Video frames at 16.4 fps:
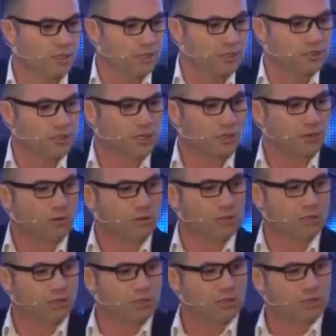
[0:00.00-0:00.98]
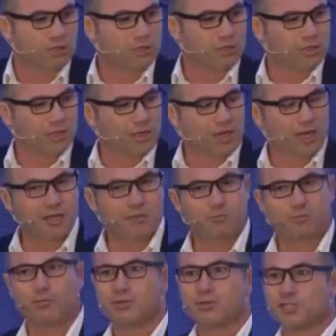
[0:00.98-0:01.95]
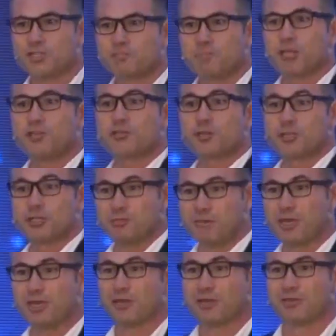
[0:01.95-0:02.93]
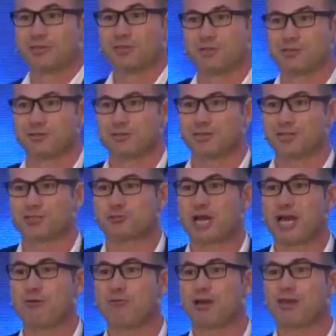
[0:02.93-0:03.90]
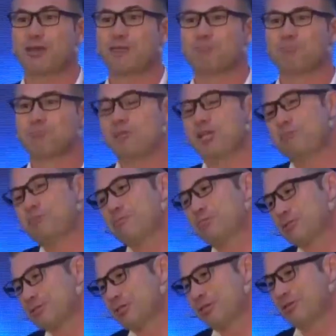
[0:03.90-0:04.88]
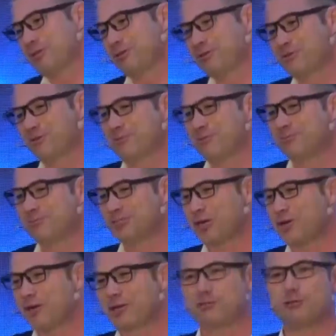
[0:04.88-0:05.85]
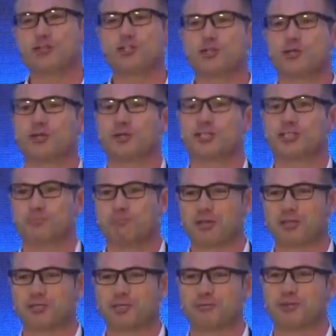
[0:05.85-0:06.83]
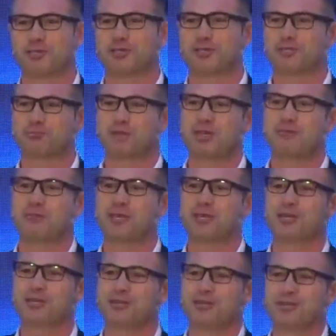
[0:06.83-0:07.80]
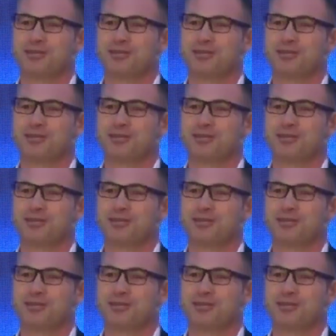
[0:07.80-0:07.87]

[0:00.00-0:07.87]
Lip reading: So this picture to me is how many people said, Tareq, don't show this picture because maybe